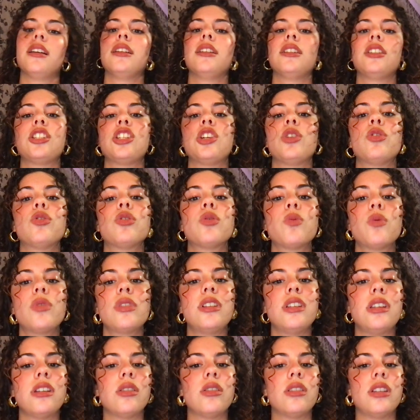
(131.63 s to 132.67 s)
Children with
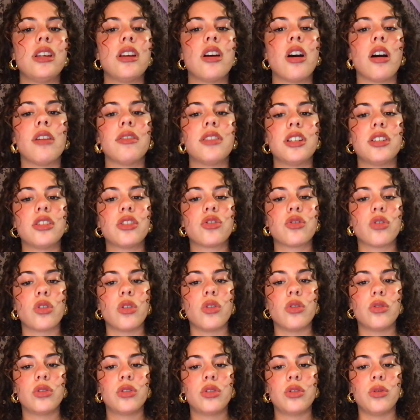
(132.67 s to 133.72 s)
DLD often
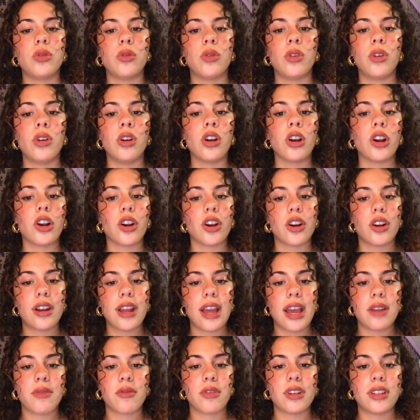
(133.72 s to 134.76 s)
struggle to learn
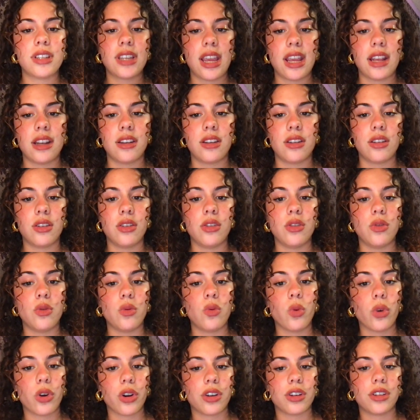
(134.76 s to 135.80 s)
and retain new
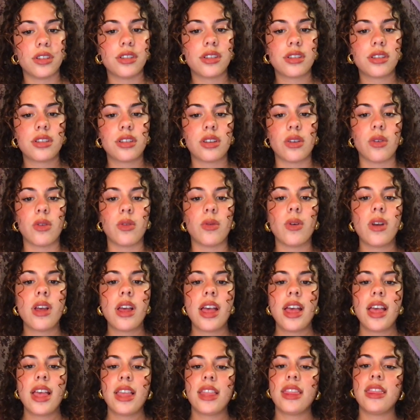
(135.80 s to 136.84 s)
words, so
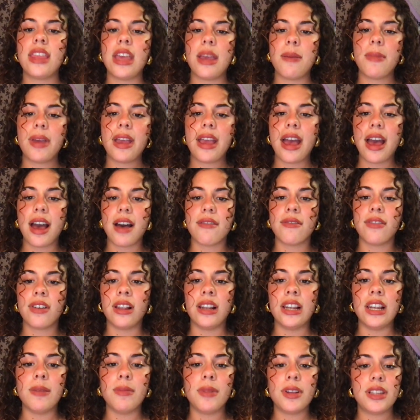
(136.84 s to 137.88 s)
they may have a
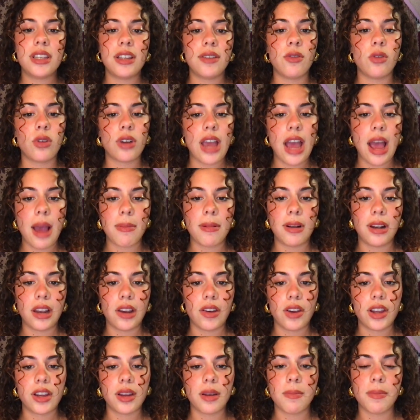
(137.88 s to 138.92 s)
limited
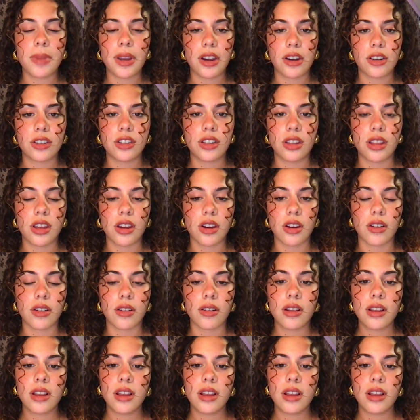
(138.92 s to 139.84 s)
vocabulary compared to their